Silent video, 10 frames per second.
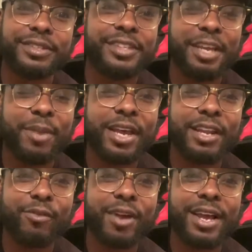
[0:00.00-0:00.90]
They made
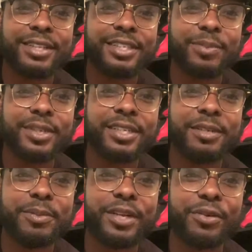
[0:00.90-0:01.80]
it rise up a little
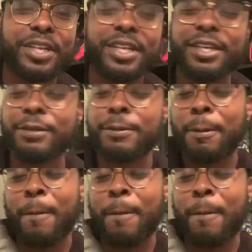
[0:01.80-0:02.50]
bit on the hill.